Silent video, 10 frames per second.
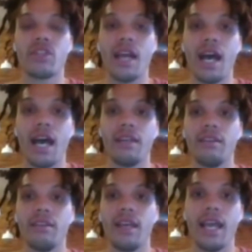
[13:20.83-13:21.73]
not
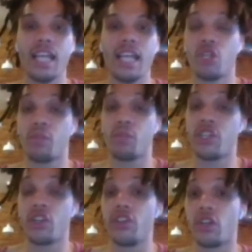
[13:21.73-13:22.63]
as much
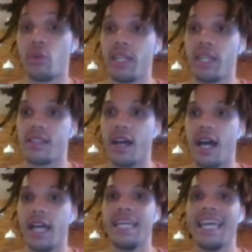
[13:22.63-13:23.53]
pressure on your queen
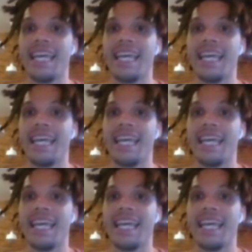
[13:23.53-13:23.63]
side.